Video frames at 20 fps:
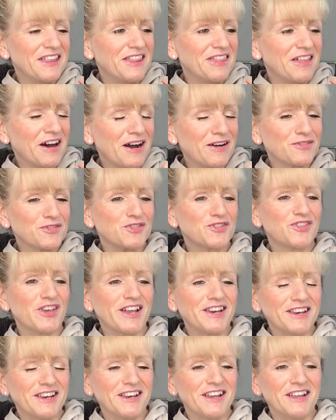I've
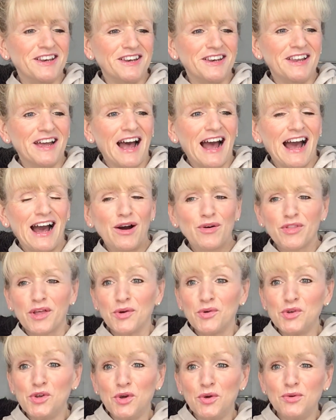sent and how
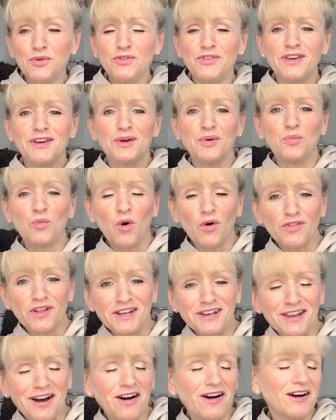they'll use it and what
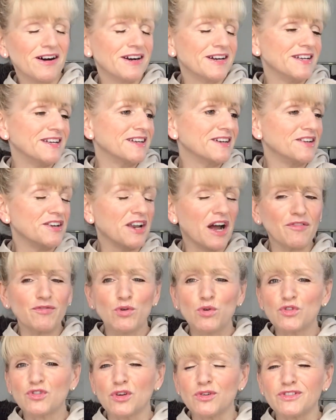they like. And I've
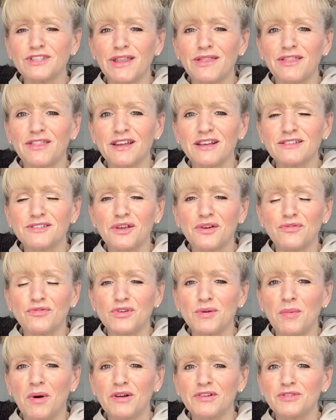also sent things that have
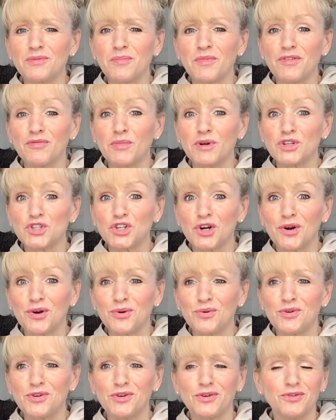reminded me of my
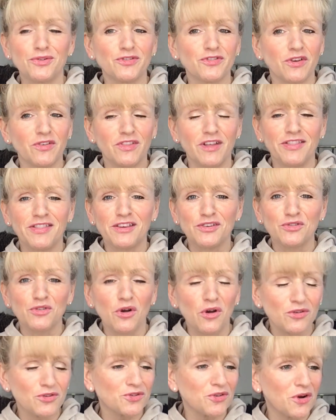childhood, so then they
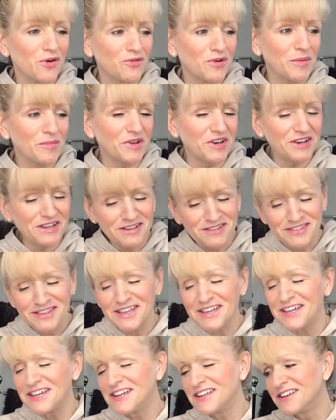start
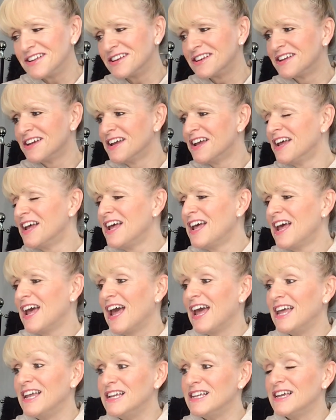reminiscing, and
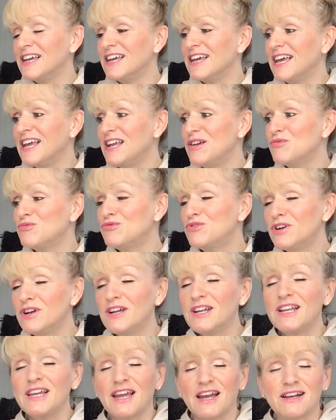it
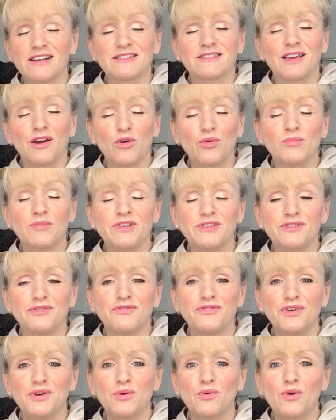really has helped me to
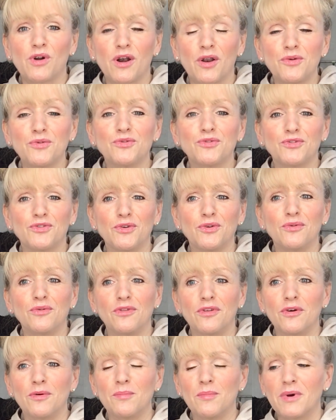feel close to
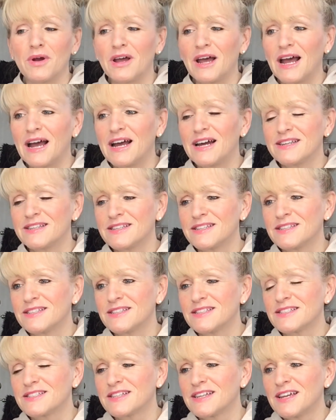them.
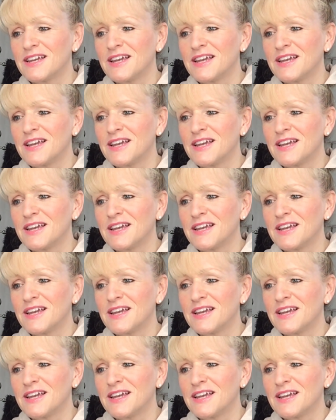And